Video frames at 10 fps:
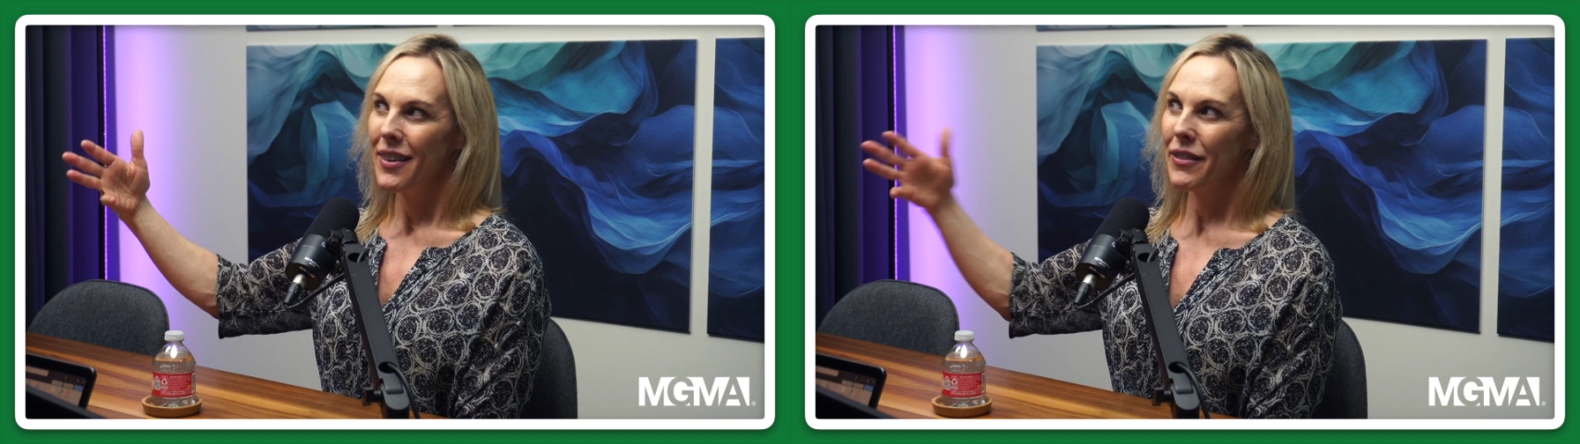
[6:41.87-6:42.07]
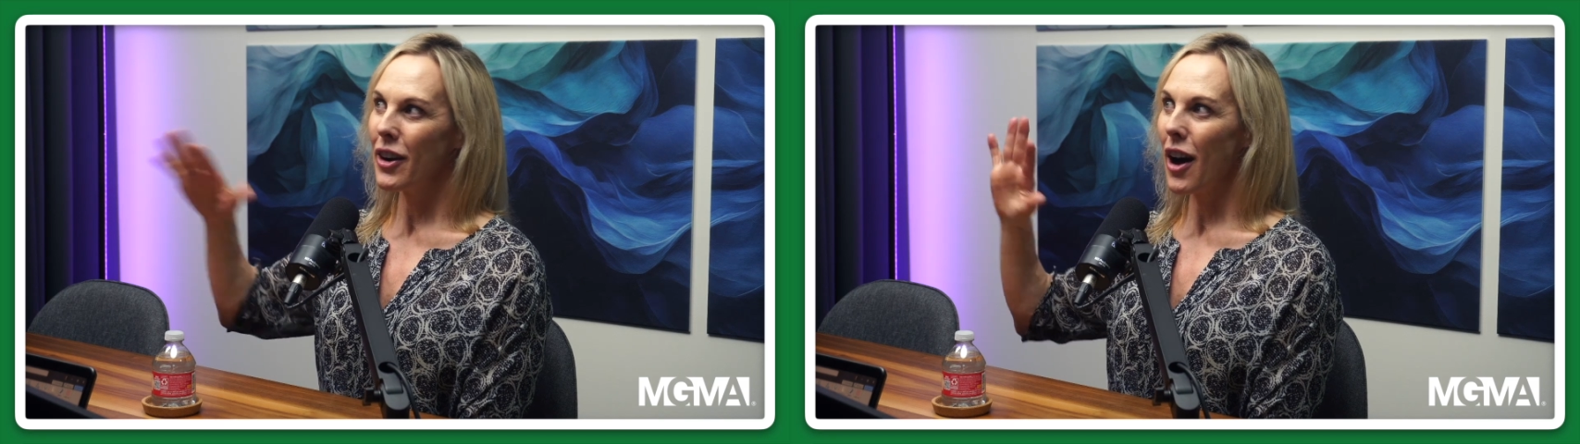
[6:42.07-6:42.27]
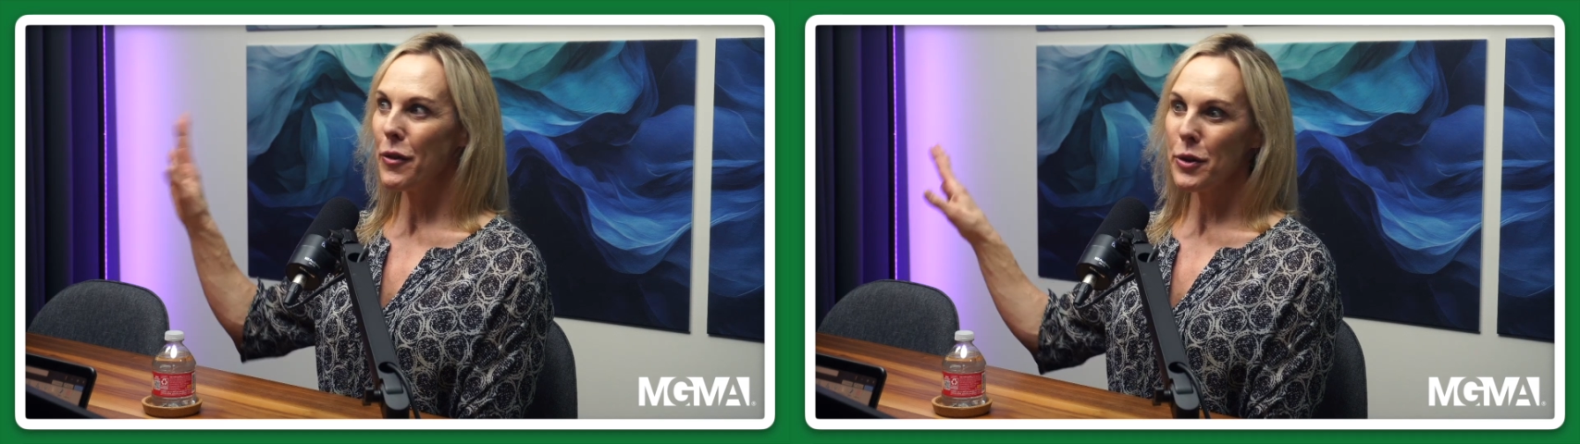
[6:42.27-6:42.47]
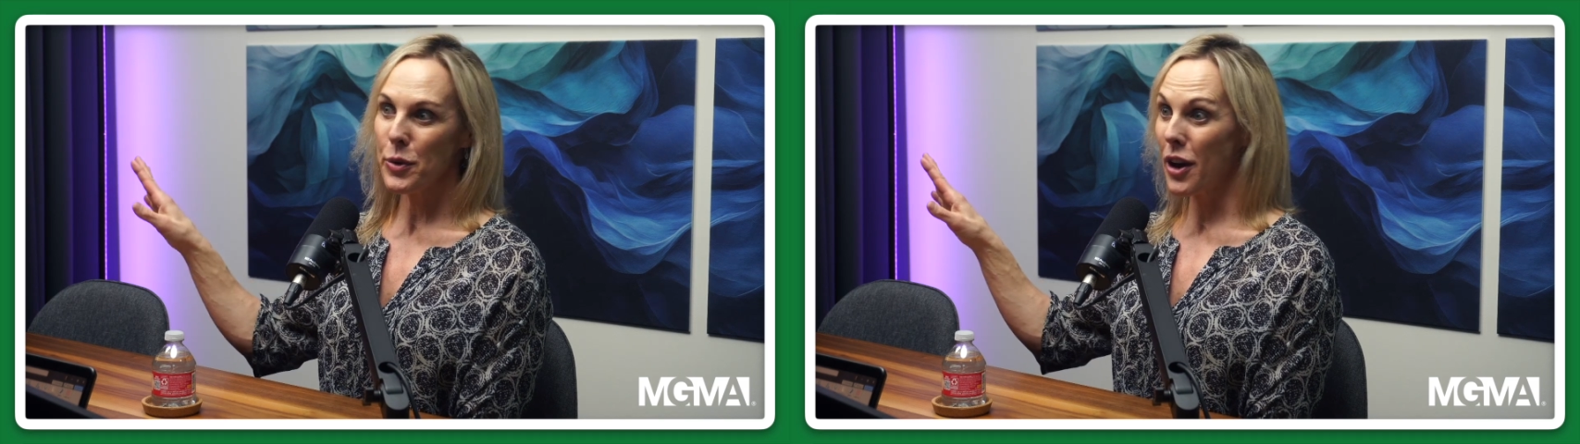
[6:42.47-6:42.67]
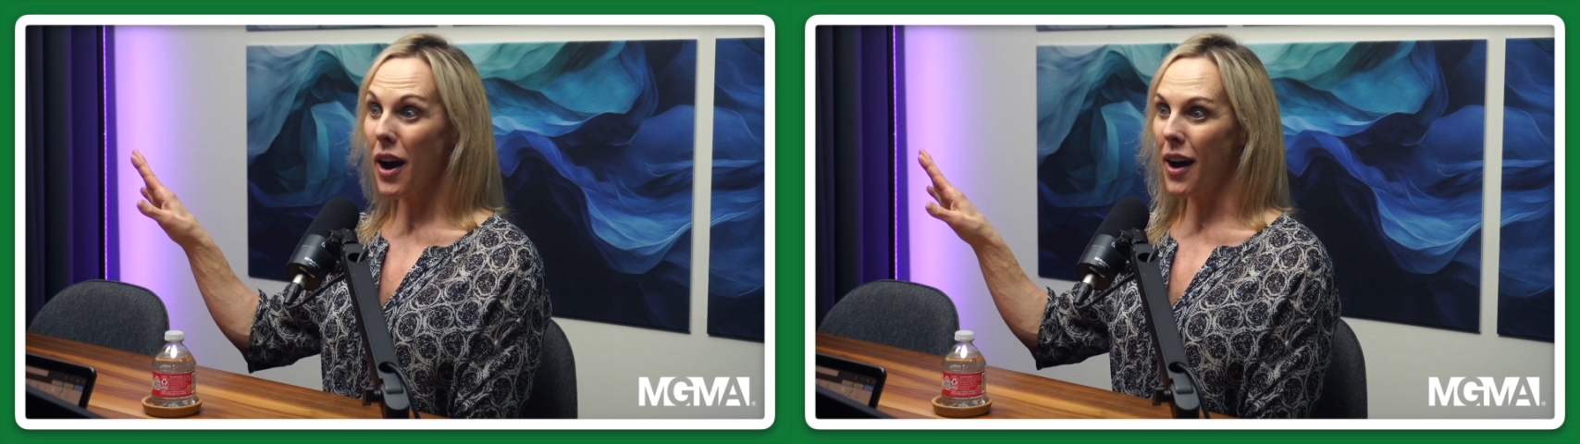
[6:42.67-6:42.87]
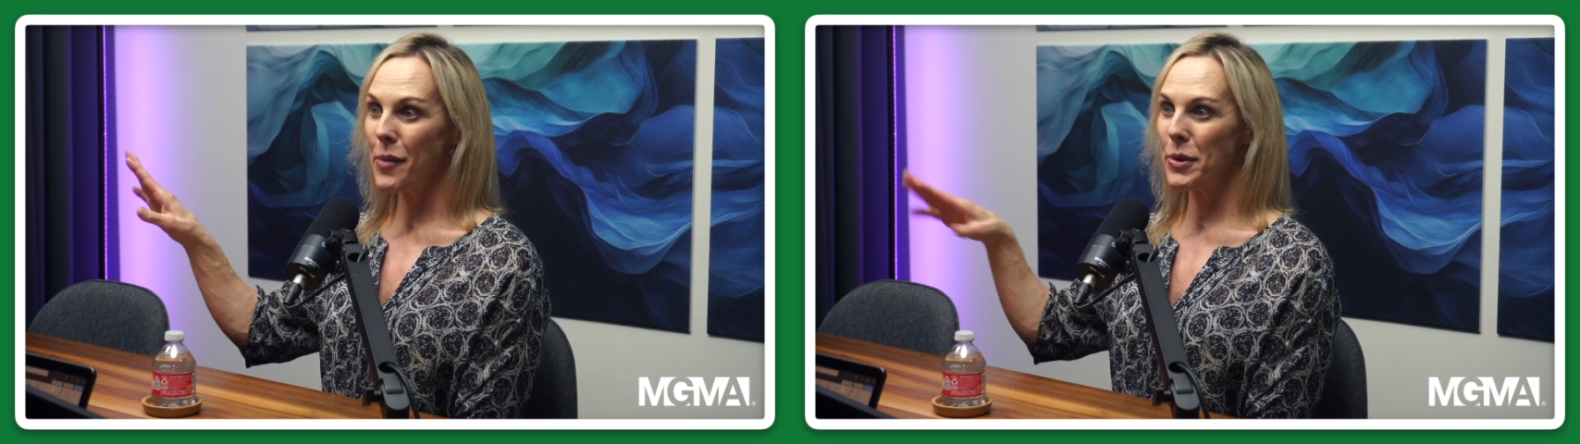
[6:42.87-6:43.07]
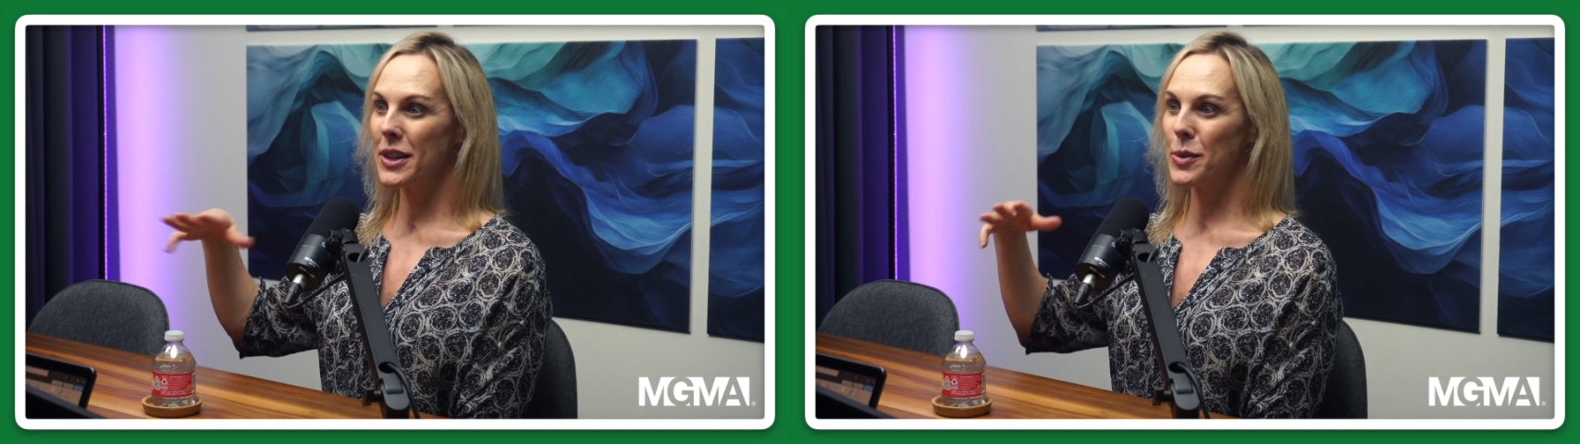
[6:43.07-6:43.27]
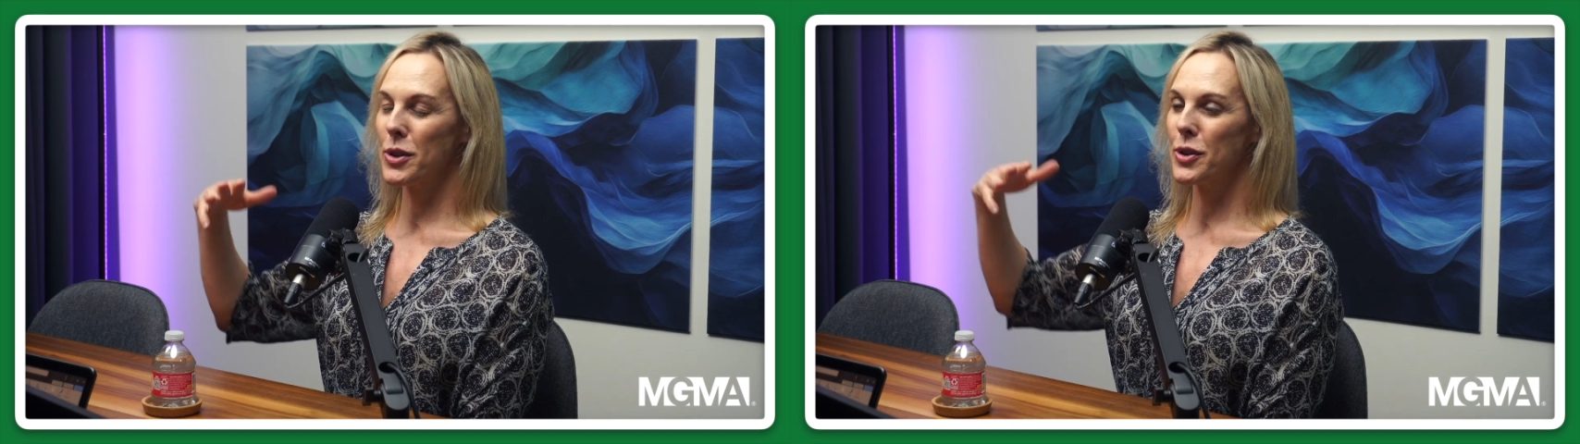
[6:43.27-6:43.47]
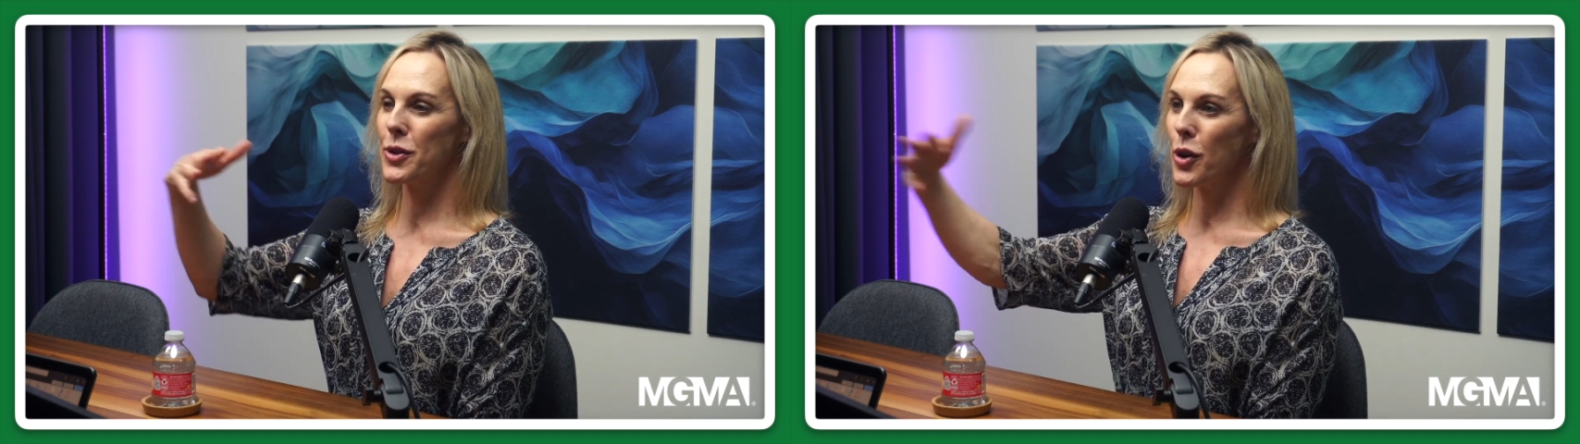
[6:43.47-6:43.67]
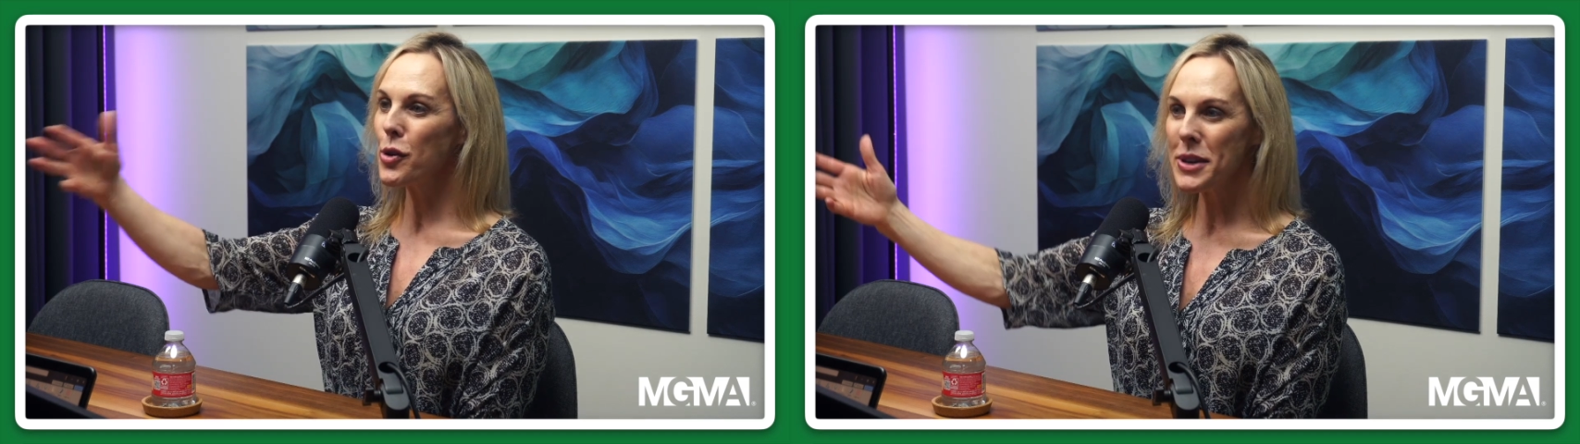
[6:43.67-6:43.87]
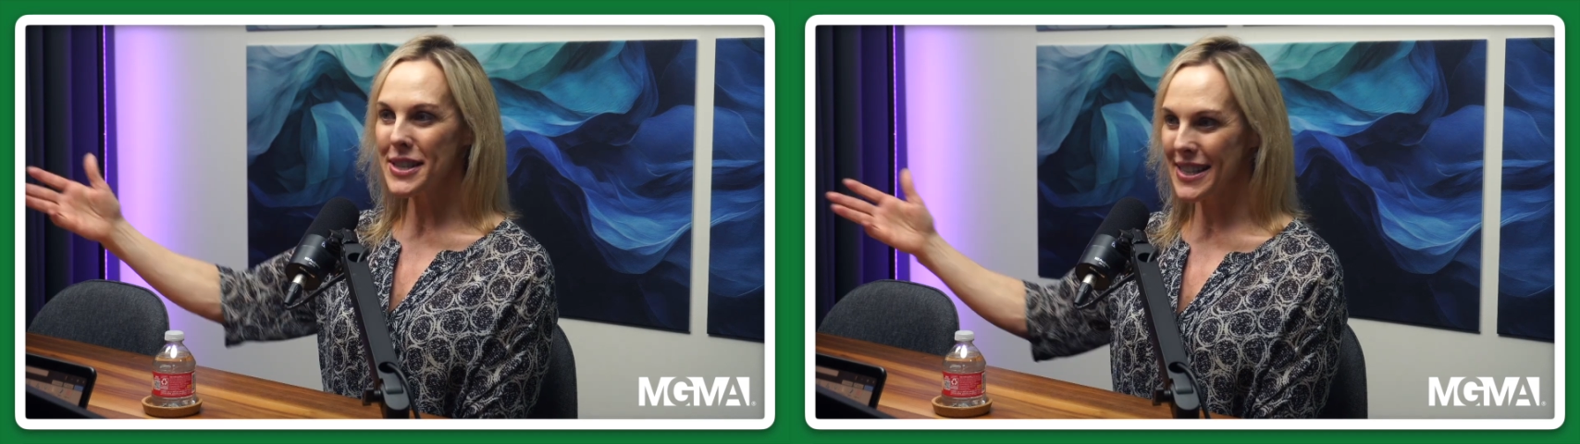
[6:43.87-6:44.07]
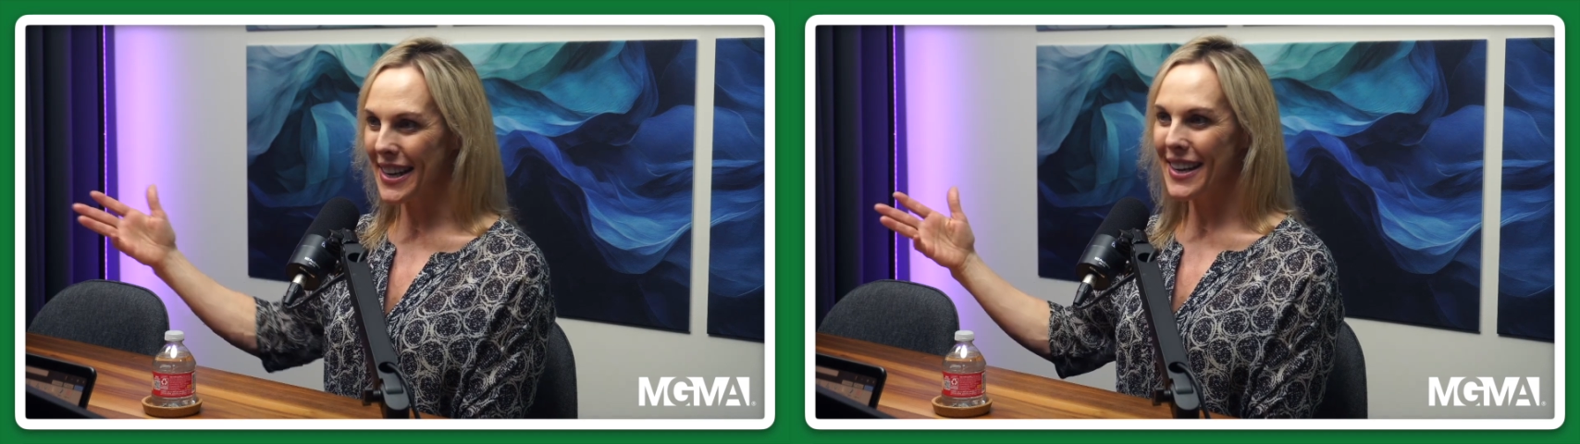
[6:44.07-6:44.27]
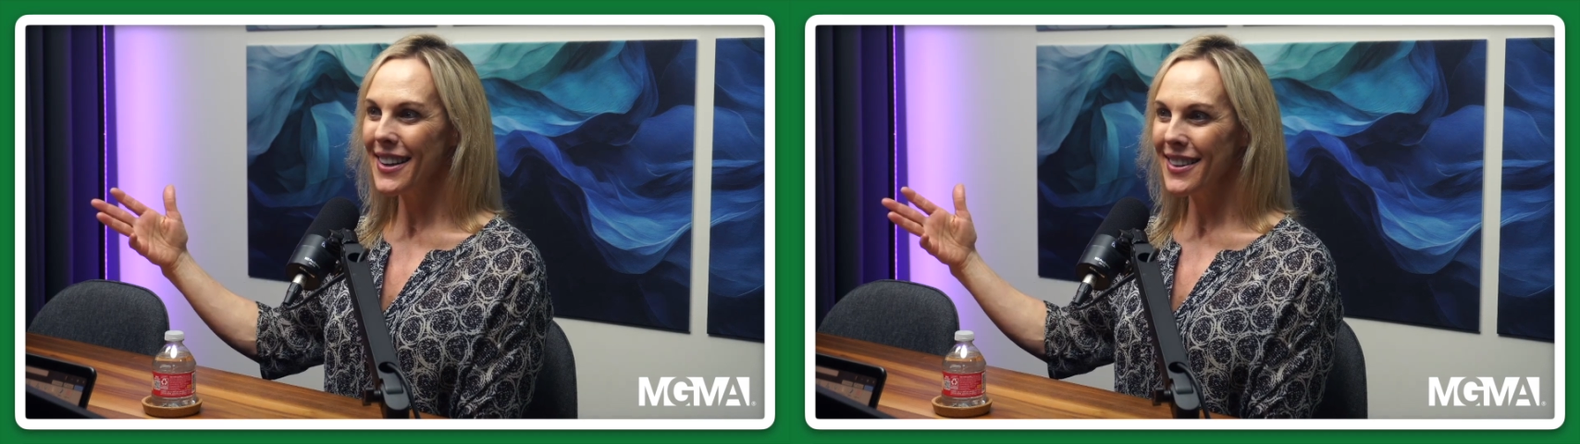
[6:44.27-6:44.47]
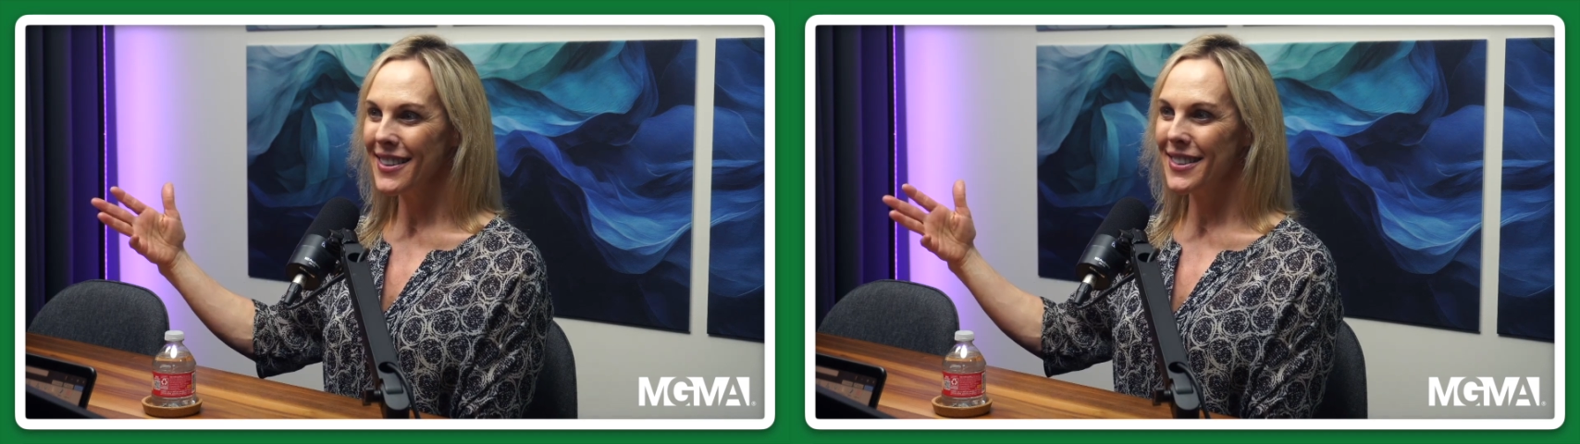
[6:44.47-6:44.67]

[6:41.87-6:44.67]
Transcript: Very often we're not because we're so busy